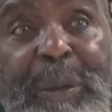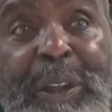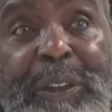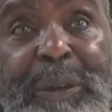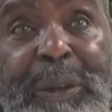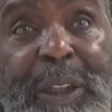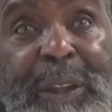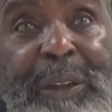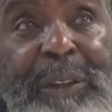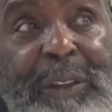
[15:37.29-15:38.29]
that you
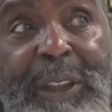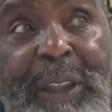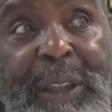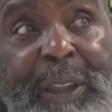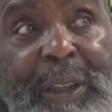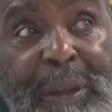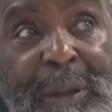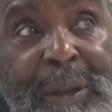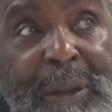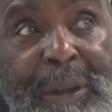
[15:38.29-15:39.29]
hear and see,
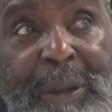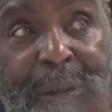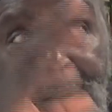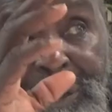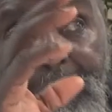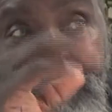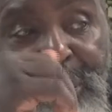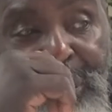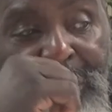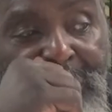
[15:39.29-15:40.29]
because they're
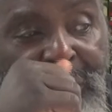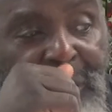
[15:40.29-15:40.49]
important.